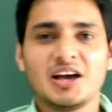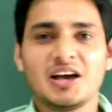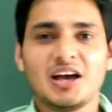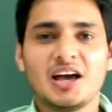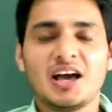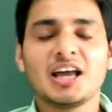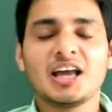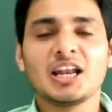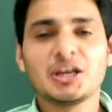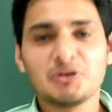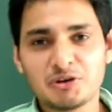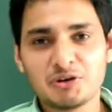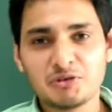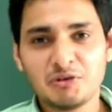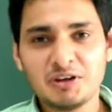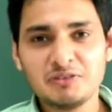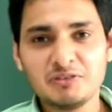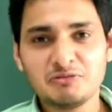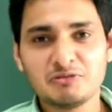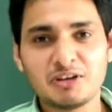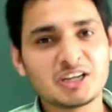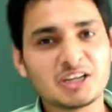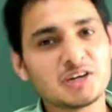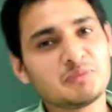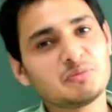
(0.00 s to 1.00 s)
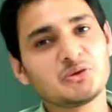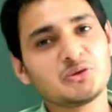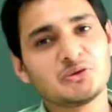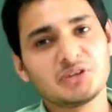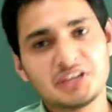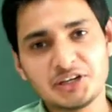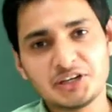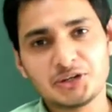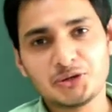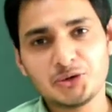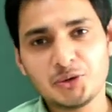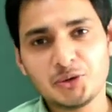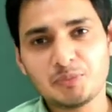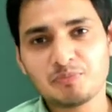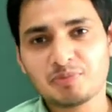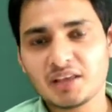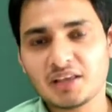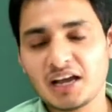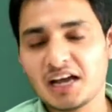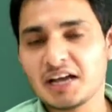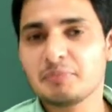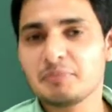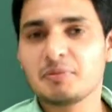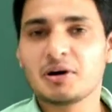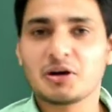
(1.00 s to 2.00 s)
Hello everyone, welcome to NEET YUG.
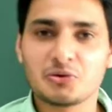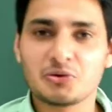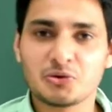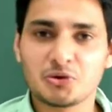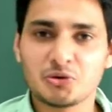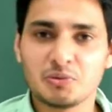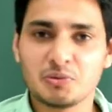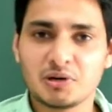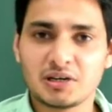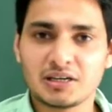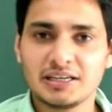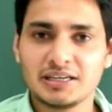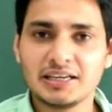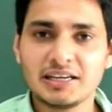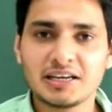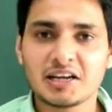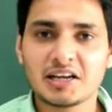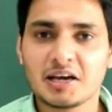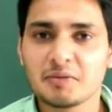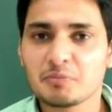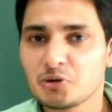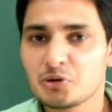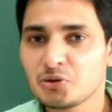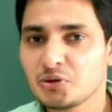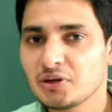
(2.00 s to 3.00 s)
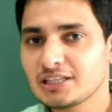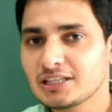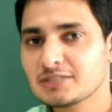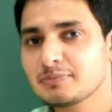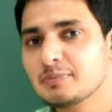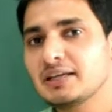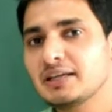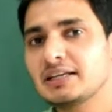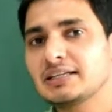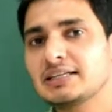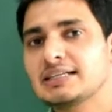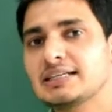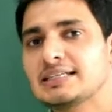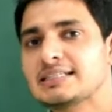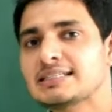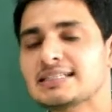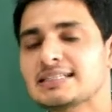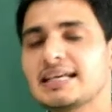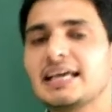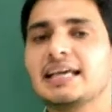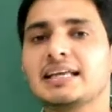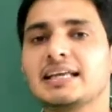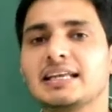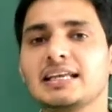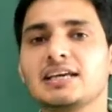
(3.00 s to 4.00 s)
I am Arun Kumar. Here I am going to explain
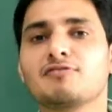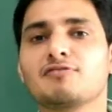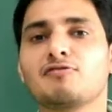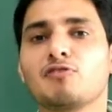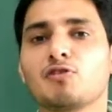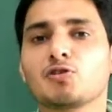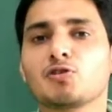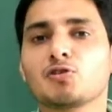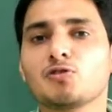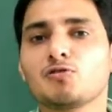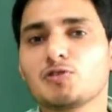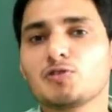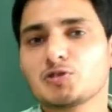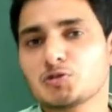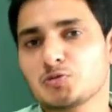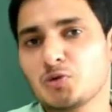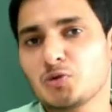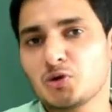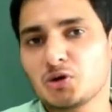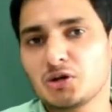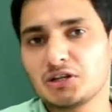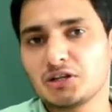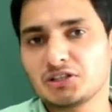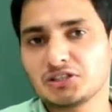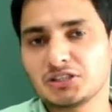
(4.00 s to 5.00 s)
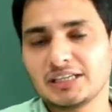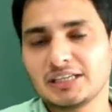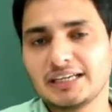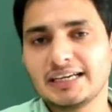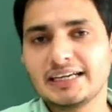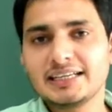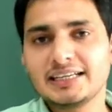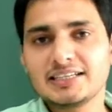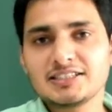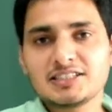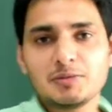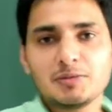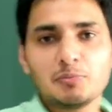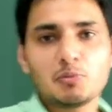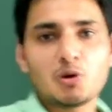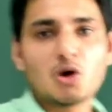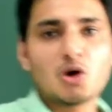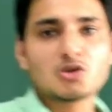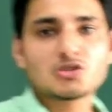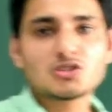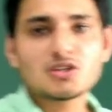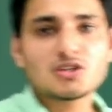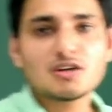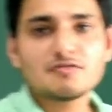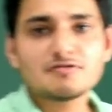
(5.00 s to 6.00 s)
cyclic photophosphorylation. It is the
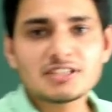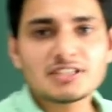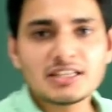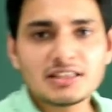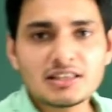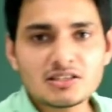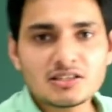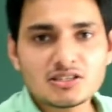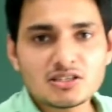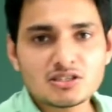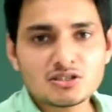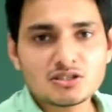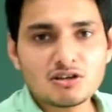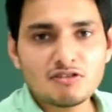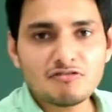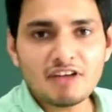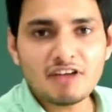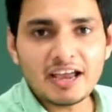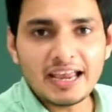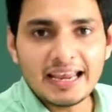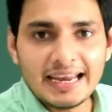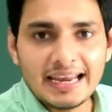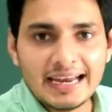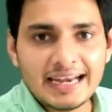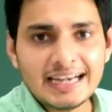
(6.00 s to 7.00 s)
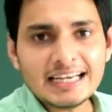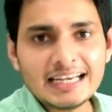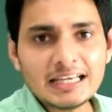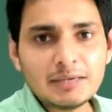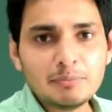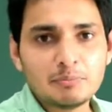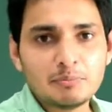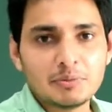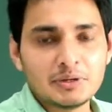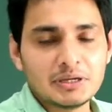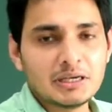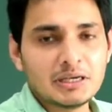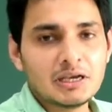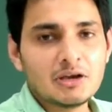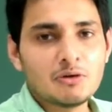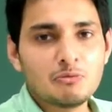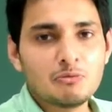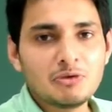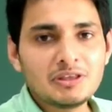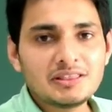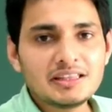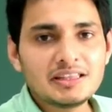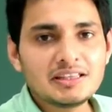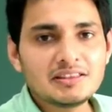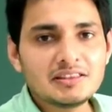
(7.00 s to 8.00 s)
process of synthesis of ATP
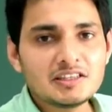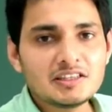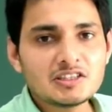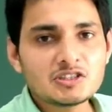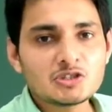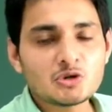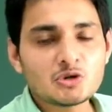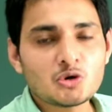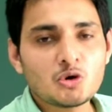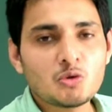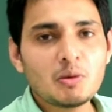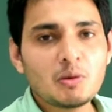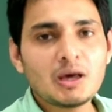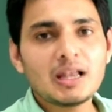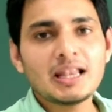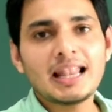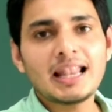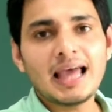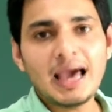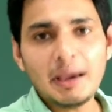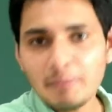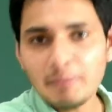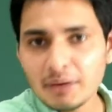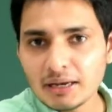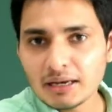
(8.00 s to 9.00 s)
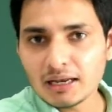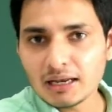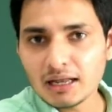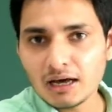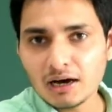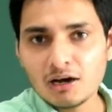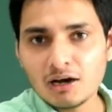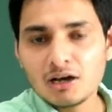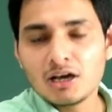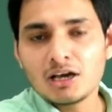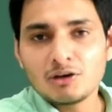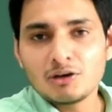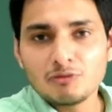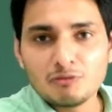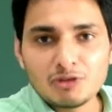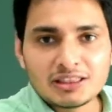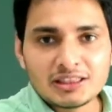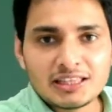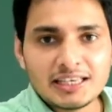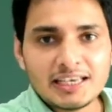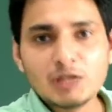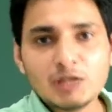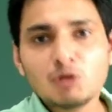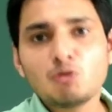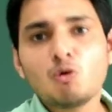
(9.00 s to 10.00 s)
within the stroma lamella with
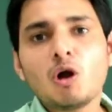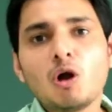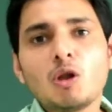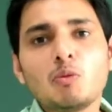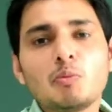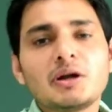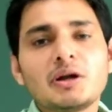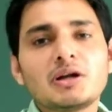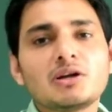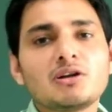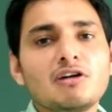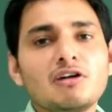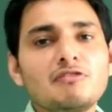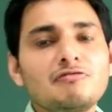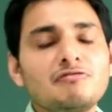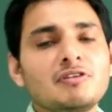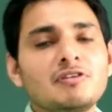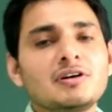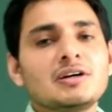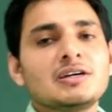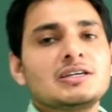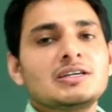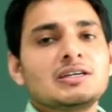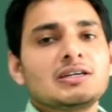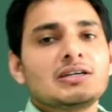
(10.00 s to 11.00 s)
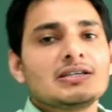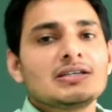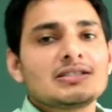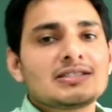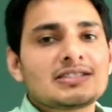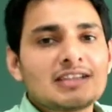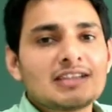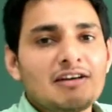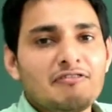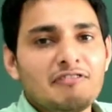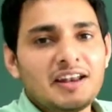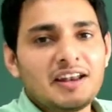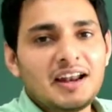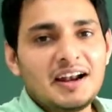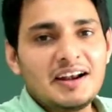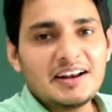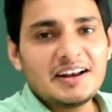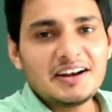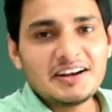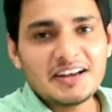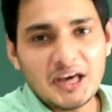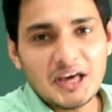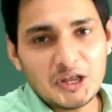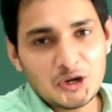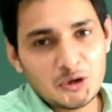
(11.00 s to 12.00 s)
the involvement of
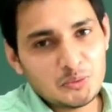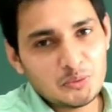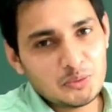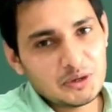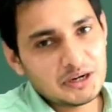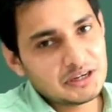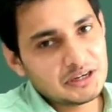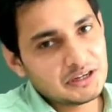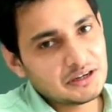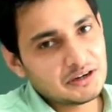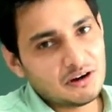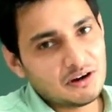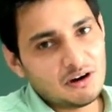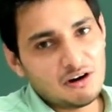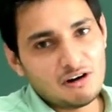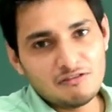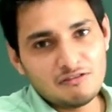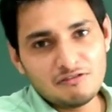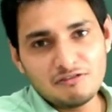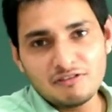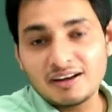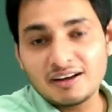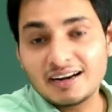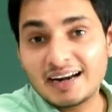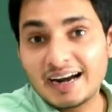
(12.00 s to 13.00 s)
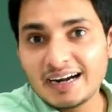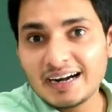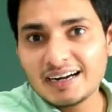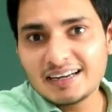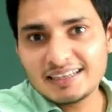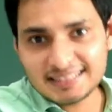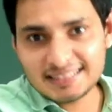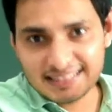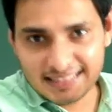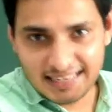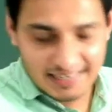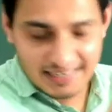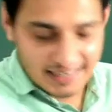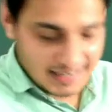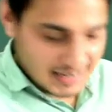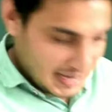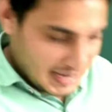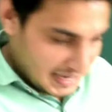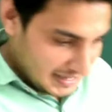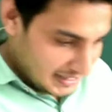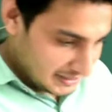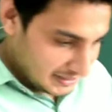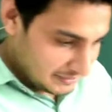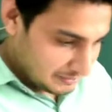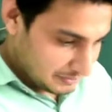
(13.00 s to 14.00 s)
700 nanometer of red sunlight